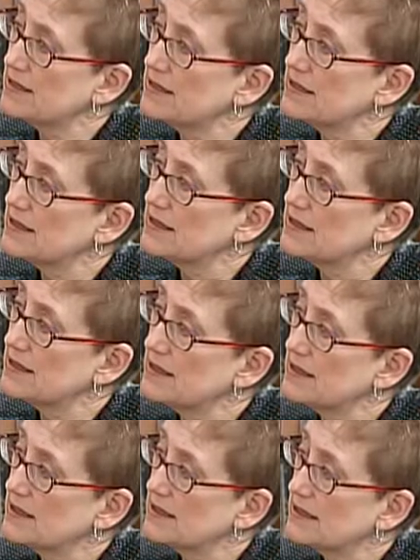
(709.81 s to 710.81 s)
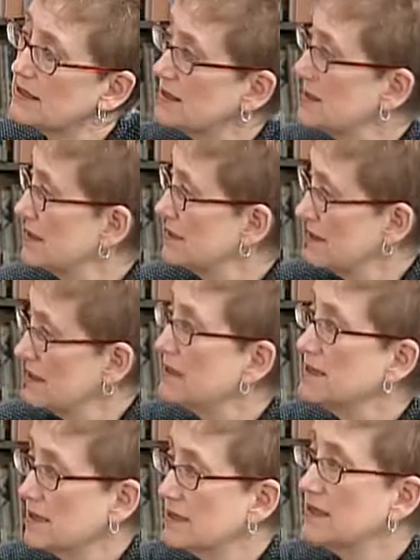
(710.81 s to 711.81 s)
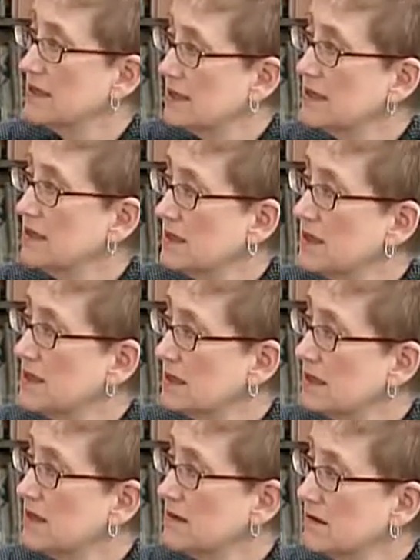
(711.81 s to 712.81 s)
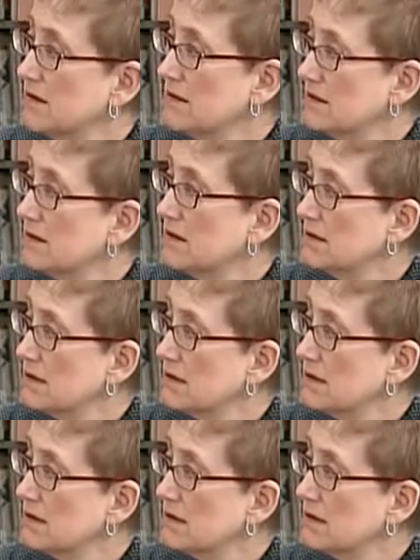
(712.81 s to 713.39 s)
Not really. I thought she was basically the best character.